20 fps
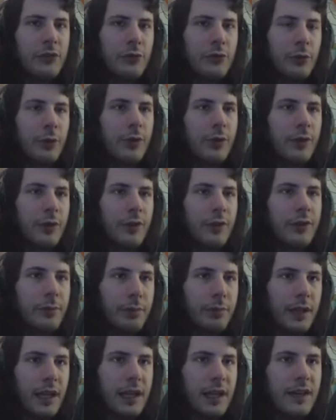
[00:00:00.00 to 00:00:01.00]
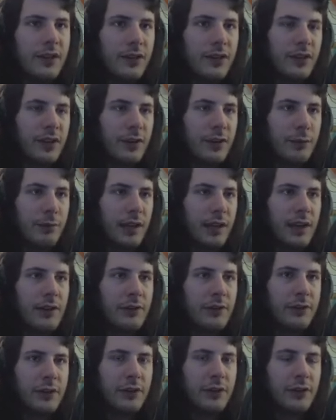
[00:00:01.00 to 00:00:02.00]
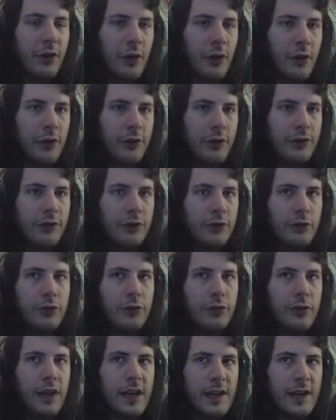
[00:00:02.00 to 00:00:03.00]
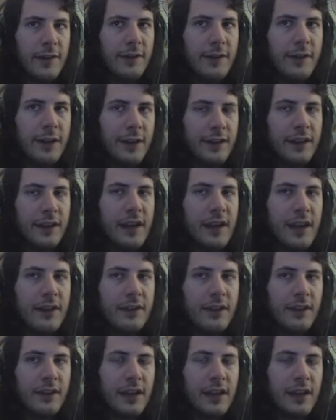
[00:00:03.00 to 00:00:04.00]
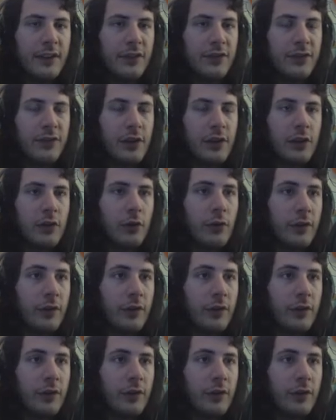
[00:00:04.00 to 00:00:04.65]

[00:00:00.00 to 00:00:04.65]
sure that there is a place that the players can turn to in the case that they get stuck,